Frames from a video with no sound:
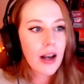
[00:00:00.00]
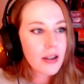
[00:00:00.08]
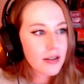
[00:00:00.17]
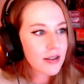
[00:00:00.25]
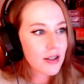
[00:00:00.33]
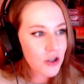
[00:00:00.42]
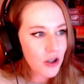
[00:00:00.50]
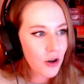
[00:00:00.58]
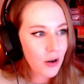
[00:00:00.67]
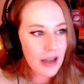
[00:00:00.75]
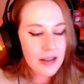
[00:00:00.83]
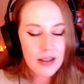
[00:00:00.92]
is the
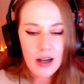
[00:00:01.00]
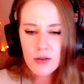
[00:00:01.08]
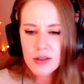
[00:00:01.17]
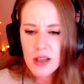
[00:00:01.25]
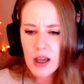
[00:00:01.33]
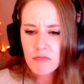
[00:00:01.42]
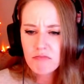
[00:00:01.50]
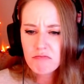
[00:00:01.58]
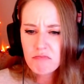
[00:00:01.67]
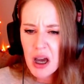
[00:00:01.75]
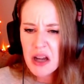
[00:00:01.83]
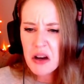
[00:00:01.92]
showcase? And I was like,
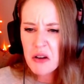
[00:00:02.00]
I know